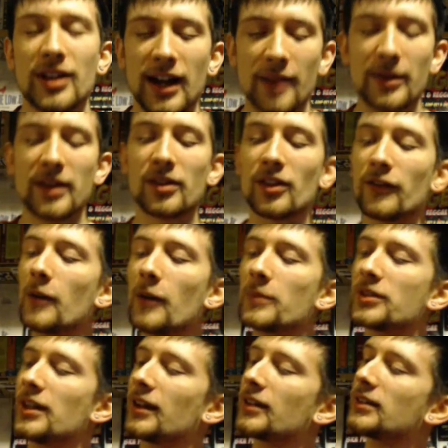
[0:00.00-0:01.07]
I mean, the
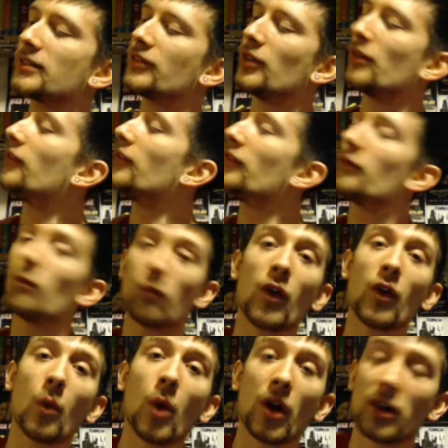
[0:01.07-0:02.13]
thumbsticks, for
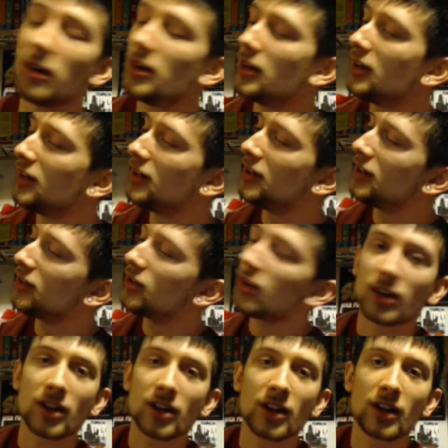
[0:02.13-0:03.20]
one.
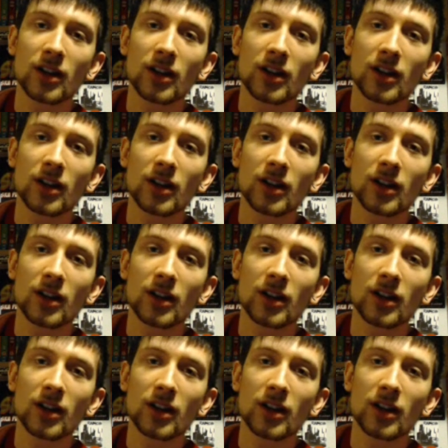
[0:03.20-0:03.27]
Look,